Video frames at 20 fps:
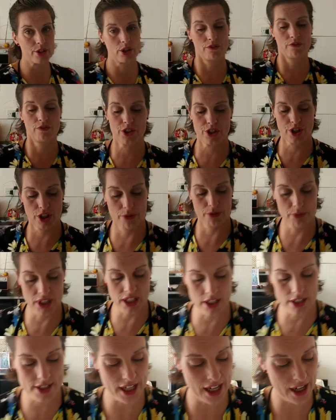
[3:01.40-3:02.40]
doing for 2
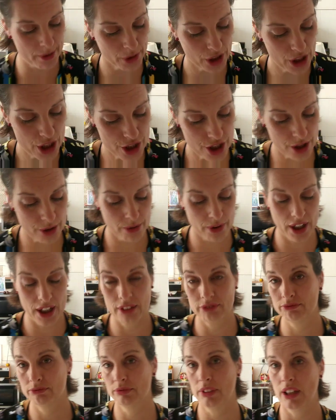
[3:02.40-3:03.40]
minutes, I'm going to do
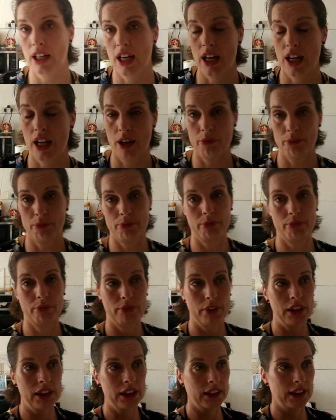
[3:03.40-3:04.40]

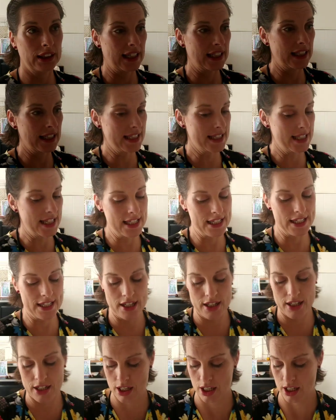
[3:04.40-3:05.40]
little Alex's.
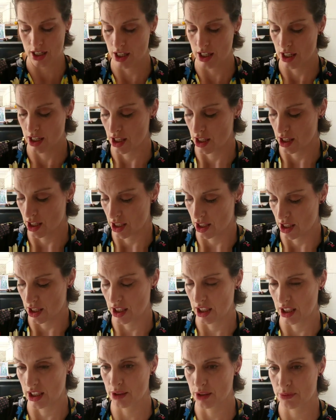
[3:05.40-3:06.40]

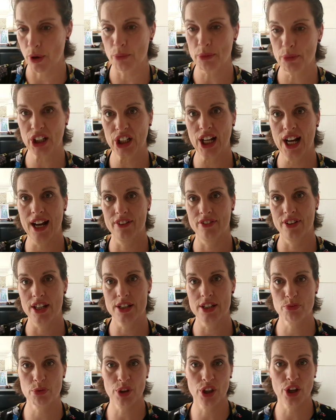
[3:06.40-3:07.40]
He's probably going to have
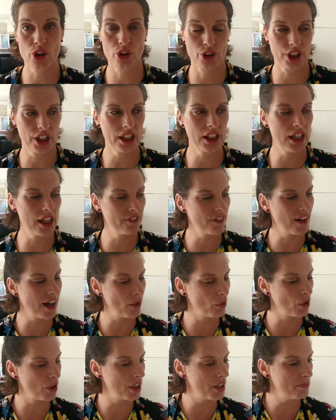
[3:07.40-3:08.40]
his with honey. If
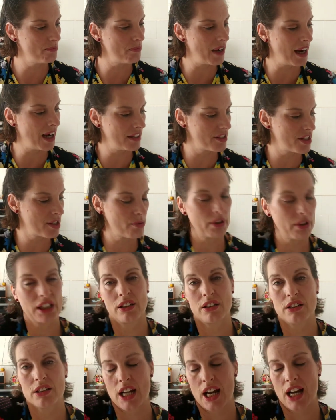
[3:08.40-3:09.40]
I wanted mine
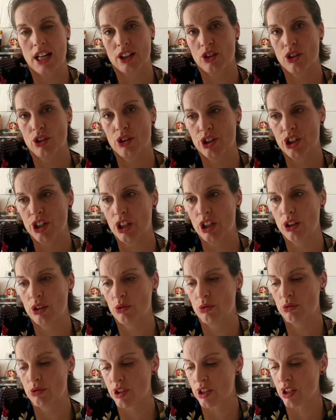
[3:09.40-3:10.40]
sweetened, I could
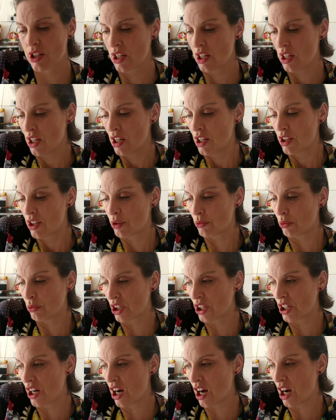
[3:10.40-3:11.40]
use the
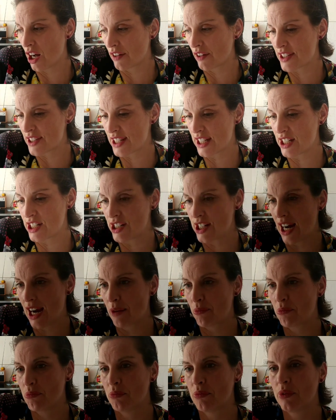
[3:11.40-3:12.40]
1.5 sin
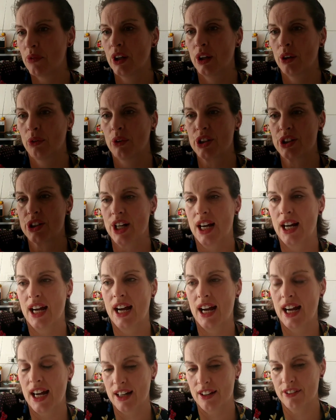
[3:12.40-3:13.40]
jam, which I
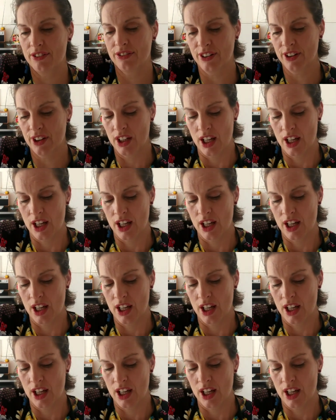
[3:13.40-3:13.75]
have,